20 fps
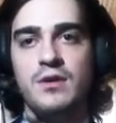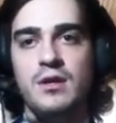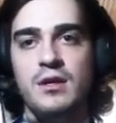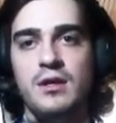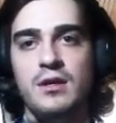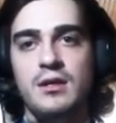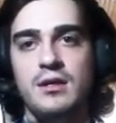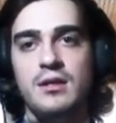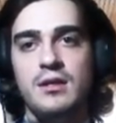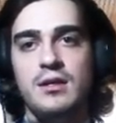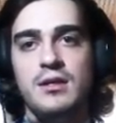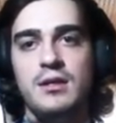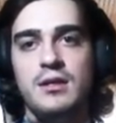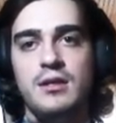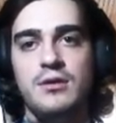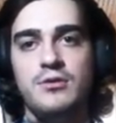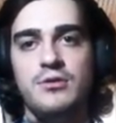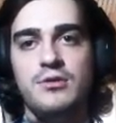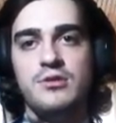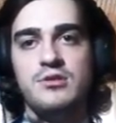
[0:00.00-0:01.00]

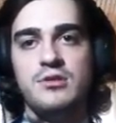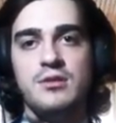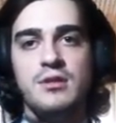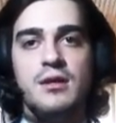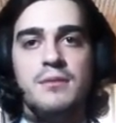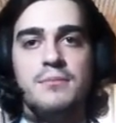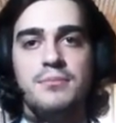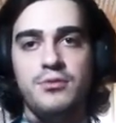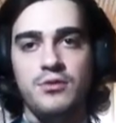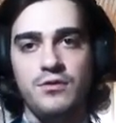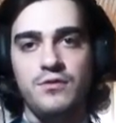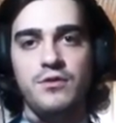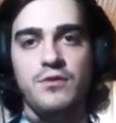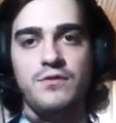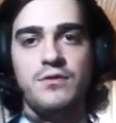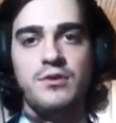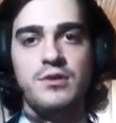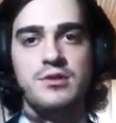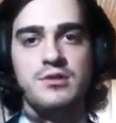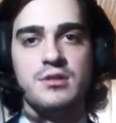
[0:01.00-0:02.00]
origin, and proof of
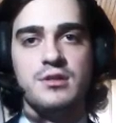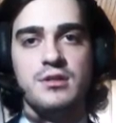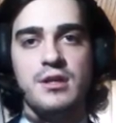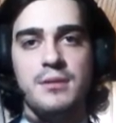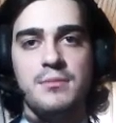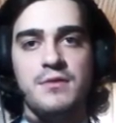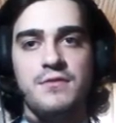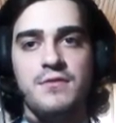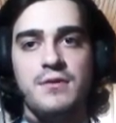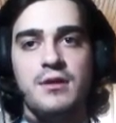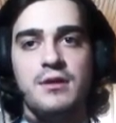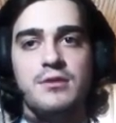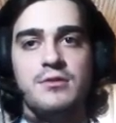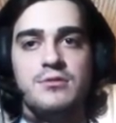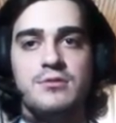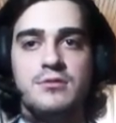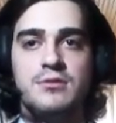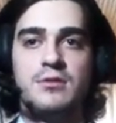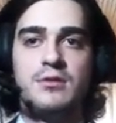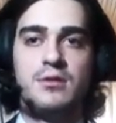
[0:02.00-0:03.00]
origin can be
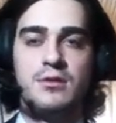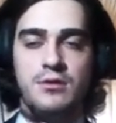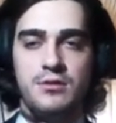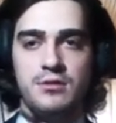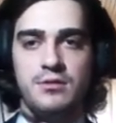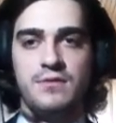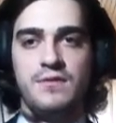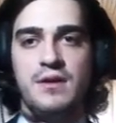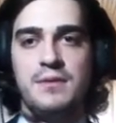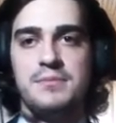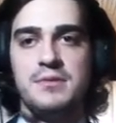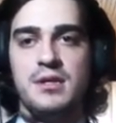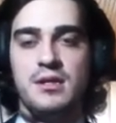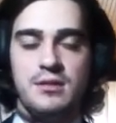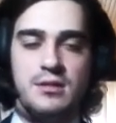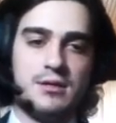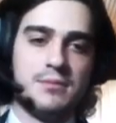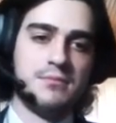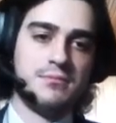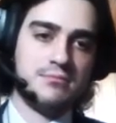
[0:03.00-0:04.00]
found on the website.
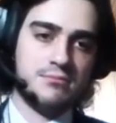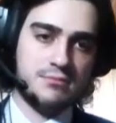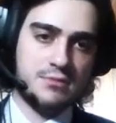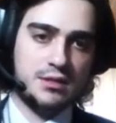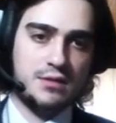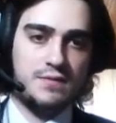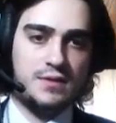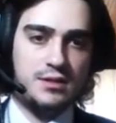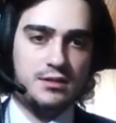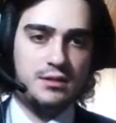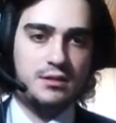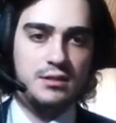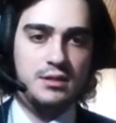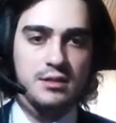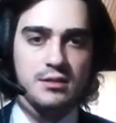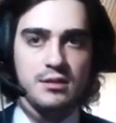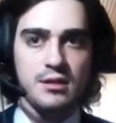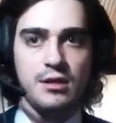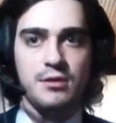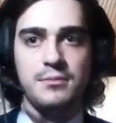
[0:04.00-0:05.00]
I'm leaving the
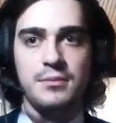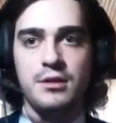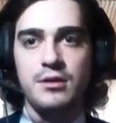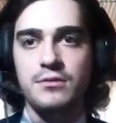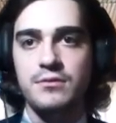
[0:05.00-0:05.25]
link down below.